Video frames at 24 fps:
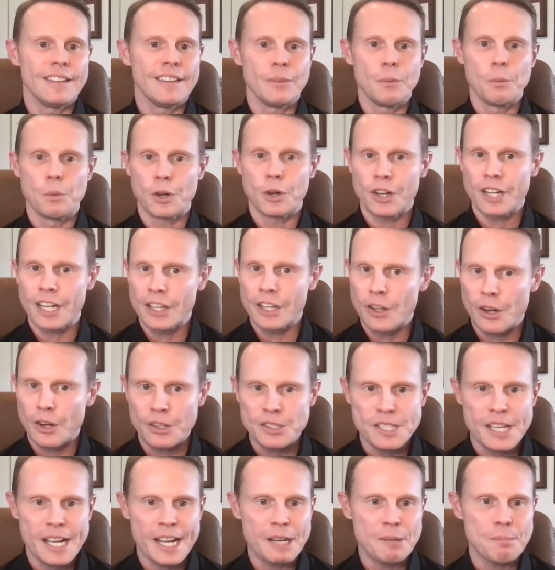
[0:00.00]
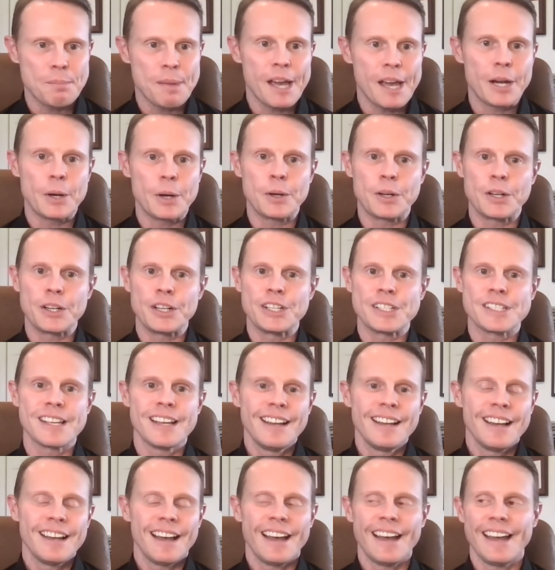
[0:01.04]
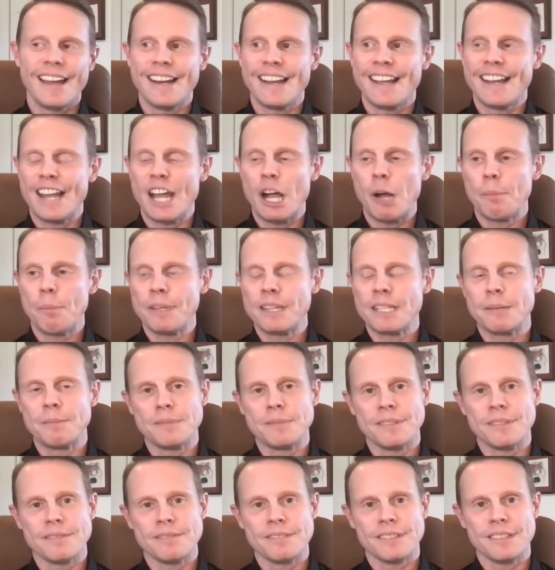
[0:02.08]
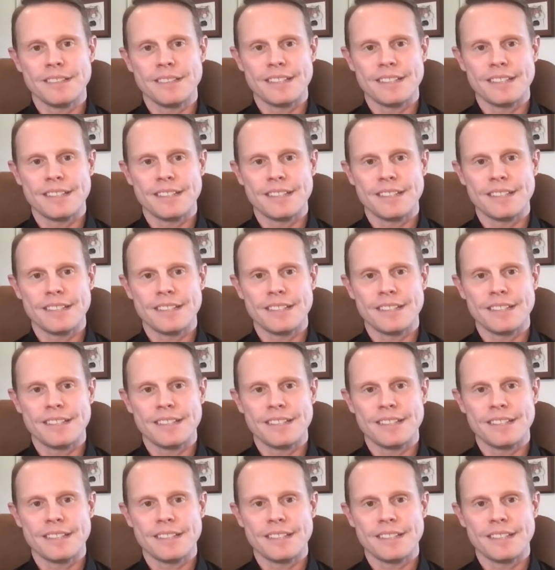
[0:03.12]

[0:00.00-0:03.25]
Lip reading: working alongside pet owners and helping them